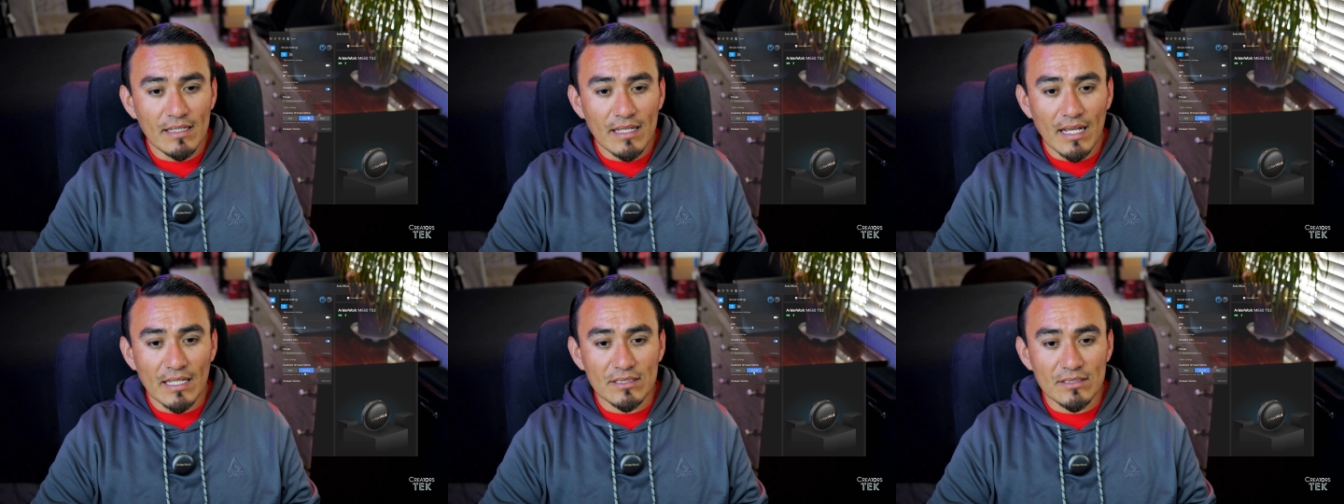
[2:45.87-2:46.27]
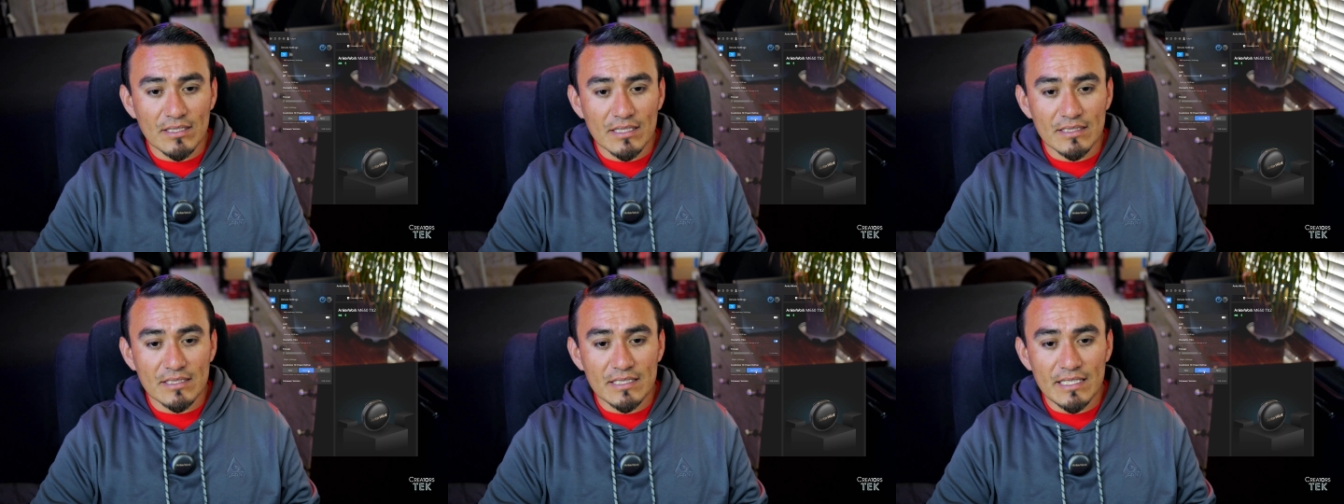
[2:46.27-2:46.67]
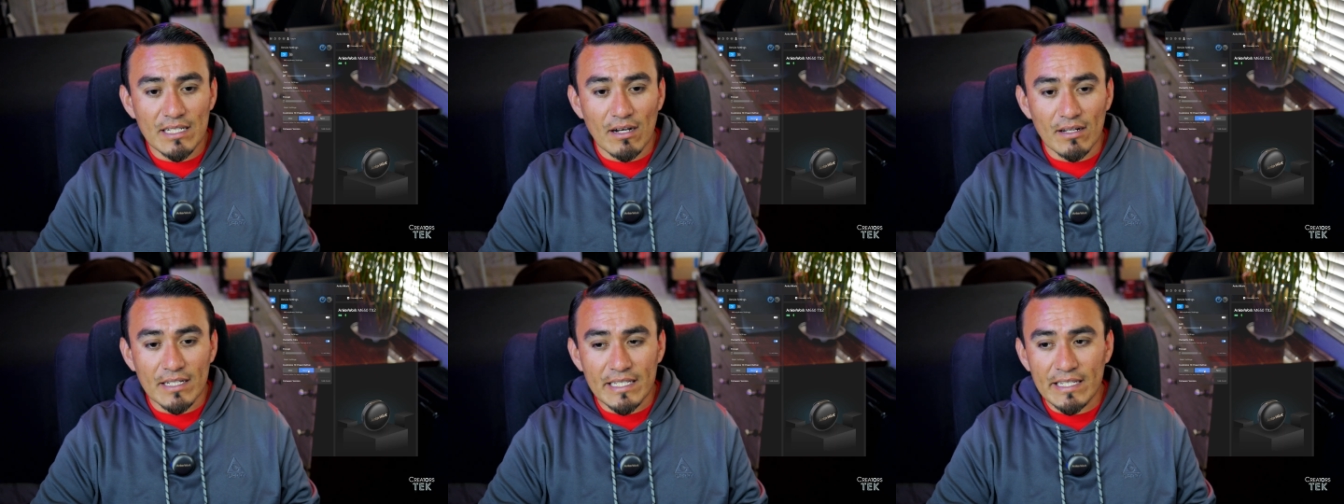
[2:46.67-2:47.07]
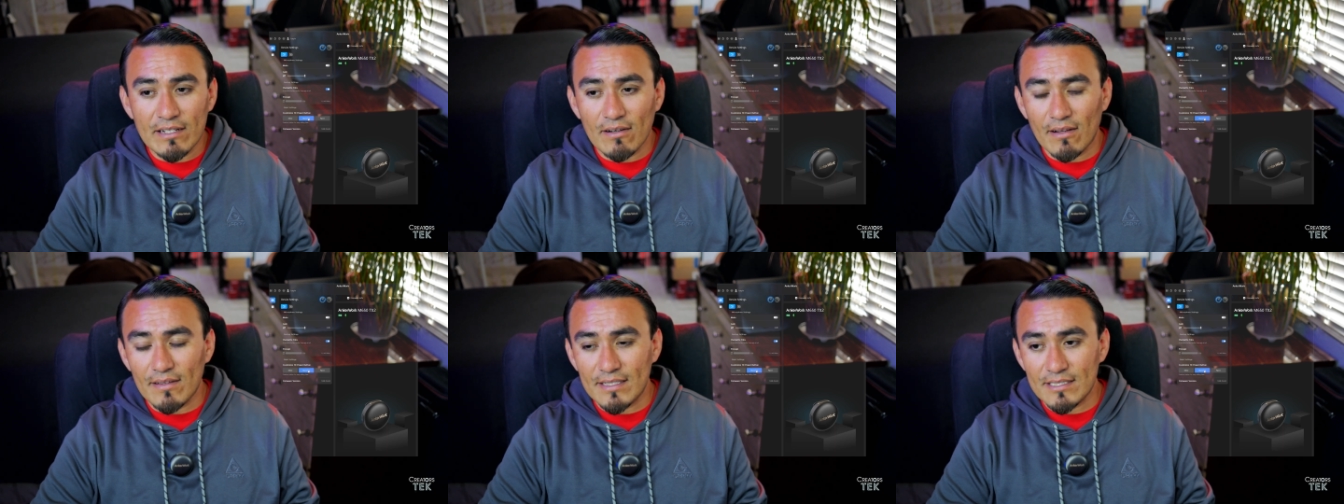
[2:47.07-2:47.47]
as you can see on here
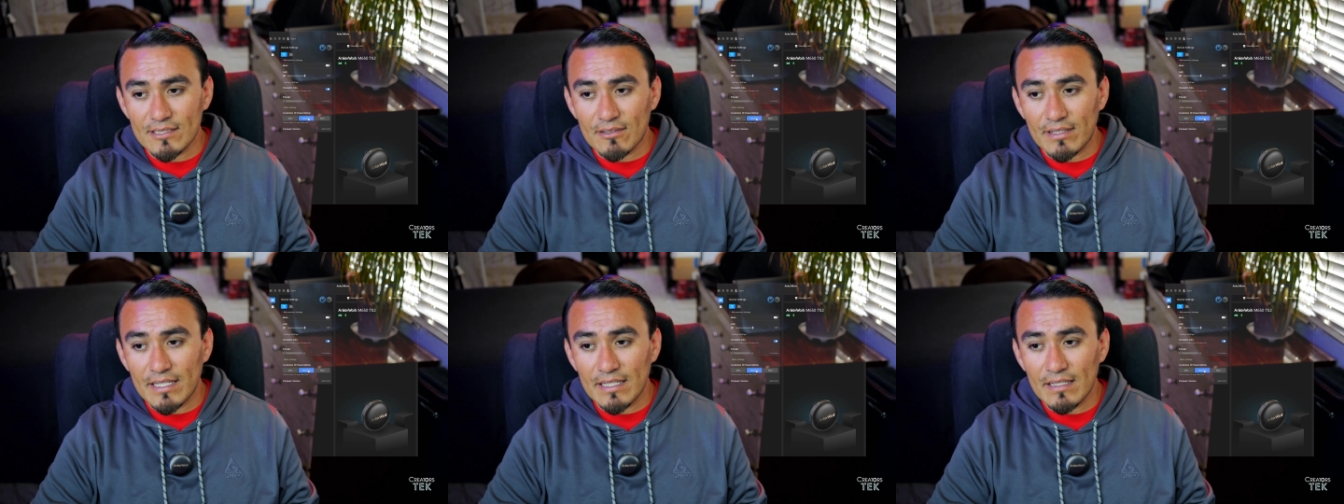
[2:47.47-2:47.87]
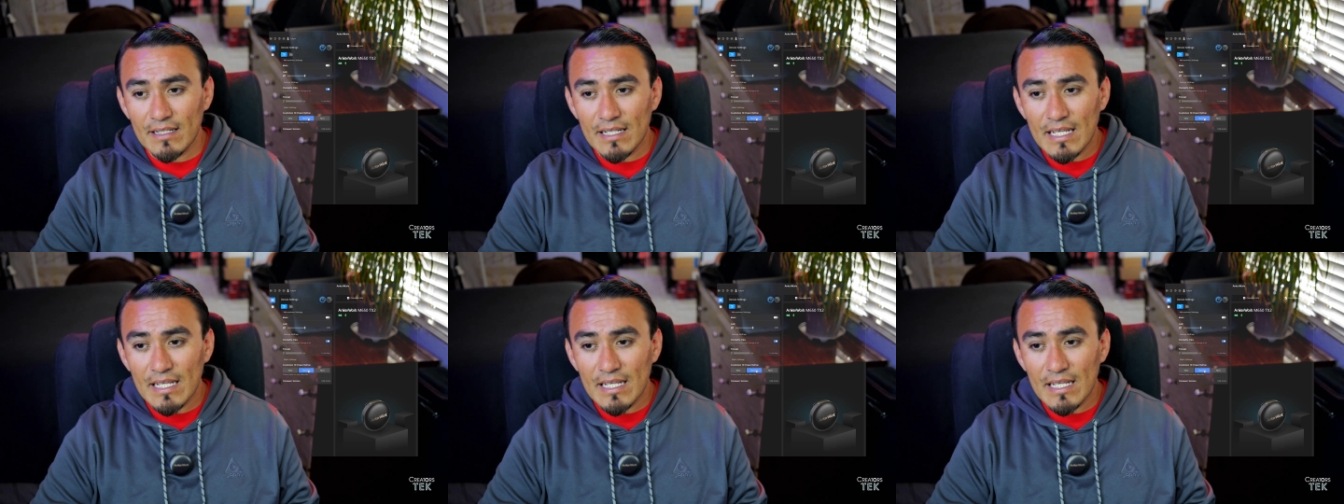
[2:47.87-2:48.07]
on the screen.